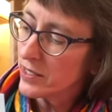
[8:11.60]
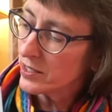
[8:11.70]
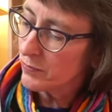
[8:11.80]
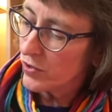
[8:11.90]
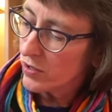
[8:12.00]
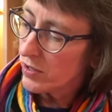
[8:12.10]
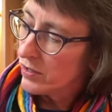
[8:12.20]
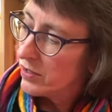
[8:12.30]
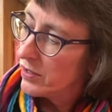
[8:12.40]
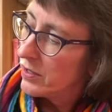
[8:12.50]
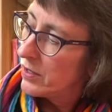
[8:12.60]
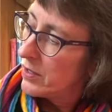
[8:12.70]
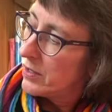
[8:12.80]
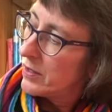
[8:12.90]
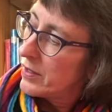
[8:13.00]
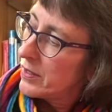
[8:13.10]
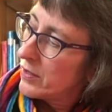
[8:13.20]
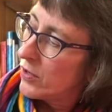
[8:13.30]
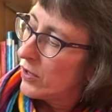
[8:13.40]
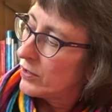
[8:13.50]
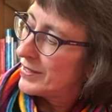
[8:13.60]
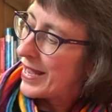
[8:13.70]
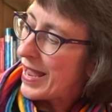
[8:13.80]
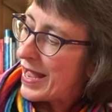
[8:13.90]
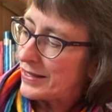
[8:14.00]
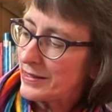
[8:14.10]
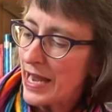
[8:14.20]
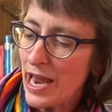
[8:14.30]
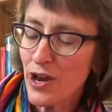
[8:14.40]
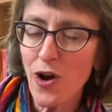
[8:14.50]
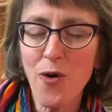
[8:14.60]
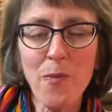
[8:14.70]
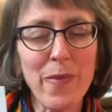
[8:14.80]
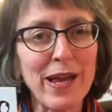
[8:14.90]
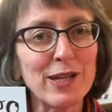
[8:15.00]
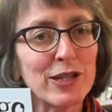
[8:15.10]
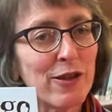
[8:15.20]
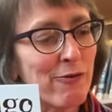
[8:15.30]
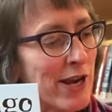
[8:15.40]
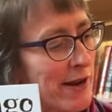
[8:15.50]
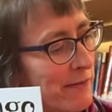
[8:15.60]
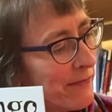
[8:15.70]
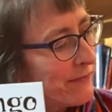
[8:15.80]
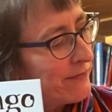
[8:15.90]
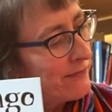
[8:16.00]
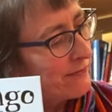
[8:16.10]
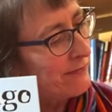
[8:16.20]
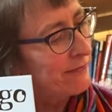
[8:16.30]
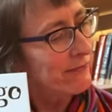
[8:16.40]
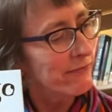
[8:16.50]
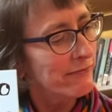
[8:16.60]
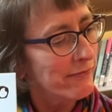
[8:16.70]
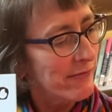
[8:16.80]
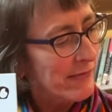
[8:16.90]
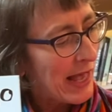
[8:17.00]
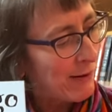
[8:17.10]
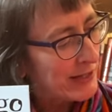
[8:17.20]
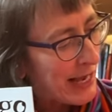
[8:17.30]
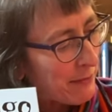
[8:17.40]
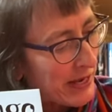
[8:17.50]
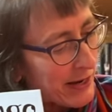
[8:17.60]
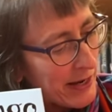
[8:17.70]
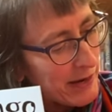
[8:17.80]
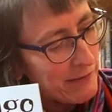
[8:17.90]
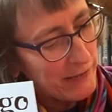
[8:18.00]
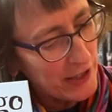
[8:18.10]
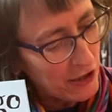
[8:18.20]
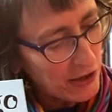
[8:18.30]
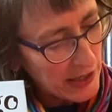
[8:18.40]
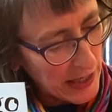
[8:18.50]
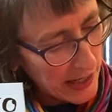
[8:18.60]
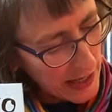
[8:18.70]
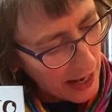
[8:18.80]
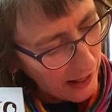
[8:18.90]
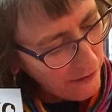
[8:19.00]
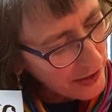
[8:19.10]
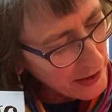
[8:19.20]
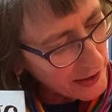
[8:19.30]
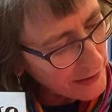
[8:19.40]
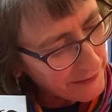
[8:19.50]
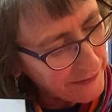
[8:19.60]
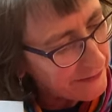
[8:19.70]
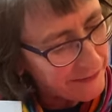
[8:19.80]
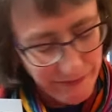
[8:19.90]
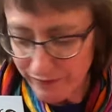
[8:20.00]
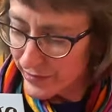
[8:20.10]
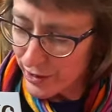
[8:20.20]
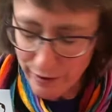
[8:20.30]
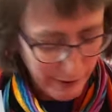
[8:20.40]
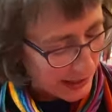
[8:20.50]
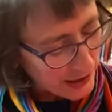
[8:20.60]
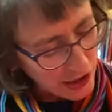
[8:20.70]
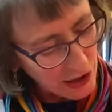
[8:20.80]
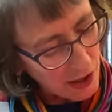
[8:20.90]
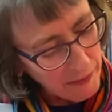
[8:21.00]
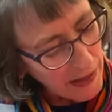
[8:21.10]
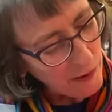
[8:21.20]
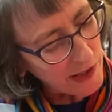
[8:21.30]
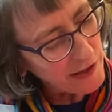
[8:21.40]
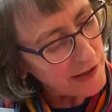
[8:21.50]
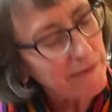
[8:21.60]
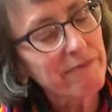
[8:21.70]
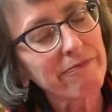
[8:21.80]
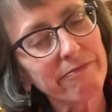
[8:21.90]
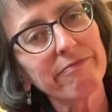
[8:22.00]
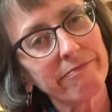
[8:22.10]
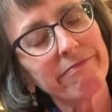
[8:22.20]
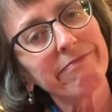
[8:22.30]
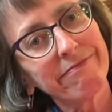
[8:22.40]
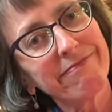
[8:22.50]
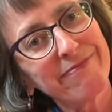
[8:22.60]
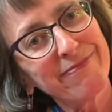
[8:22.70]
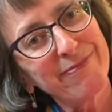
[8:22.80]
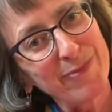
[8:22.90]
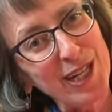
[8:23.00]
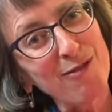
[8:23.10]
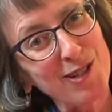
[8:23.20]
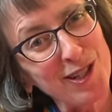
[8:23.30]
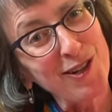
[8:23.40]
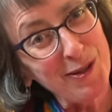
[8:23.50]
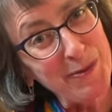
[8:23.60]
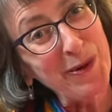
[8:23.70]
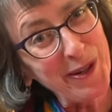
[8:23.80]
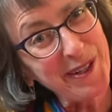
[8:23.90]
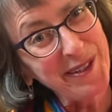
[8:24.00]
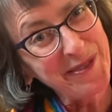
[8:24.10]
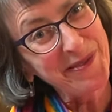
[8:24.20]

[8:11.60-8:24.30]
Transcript: this book called And Tango Makes Three. How is that, Pinky? Did you see any elephants? No, I just saw penguins. But it was a good book.